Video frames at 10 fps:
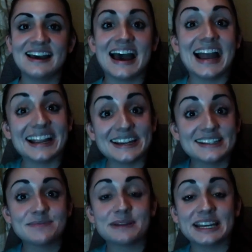Hi
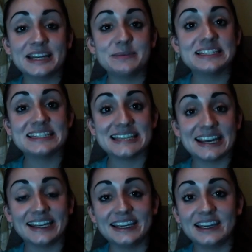guys, my name is
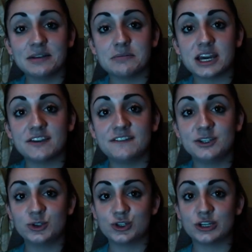Danny and my
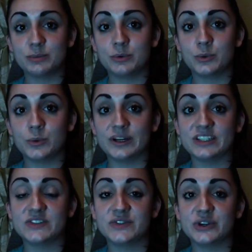field trip
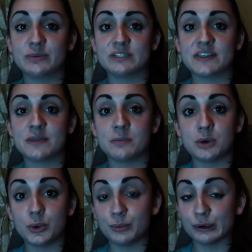was filmed at the
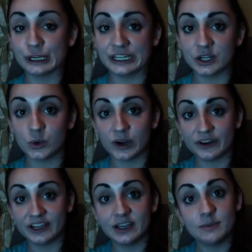Mote Marine
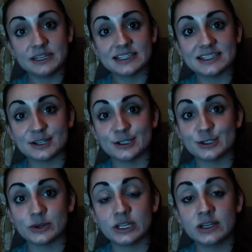Aquarium in
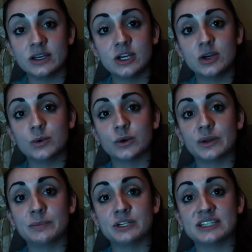Sarasota, where
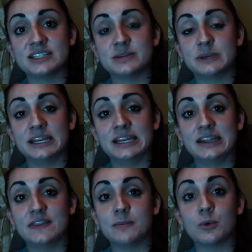we participated
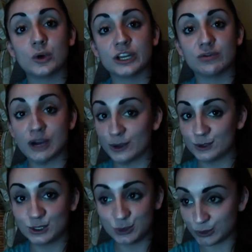in the morning
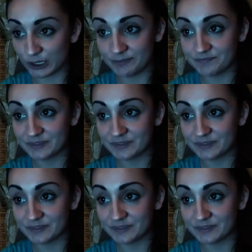rounds tour.